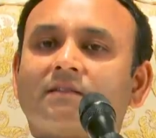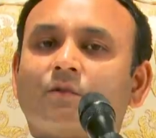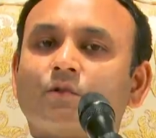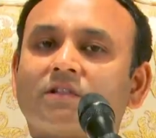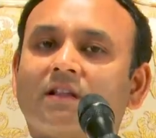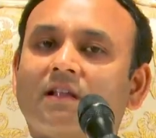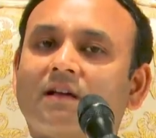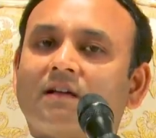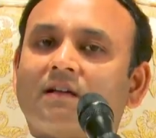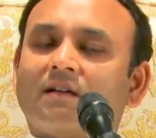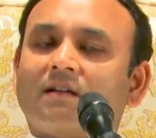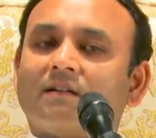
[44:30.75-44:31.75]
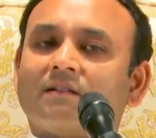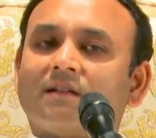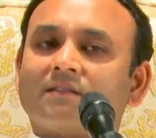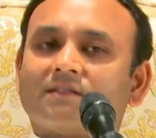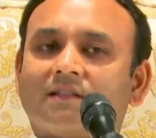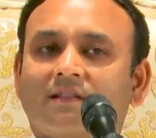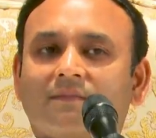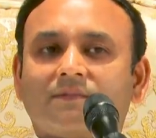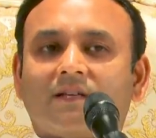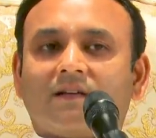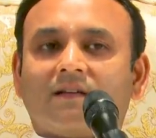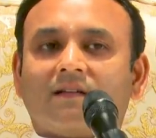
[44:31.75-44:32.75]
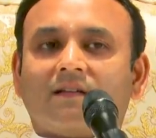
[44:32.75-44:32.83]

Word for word: Kushala Asyalabdha.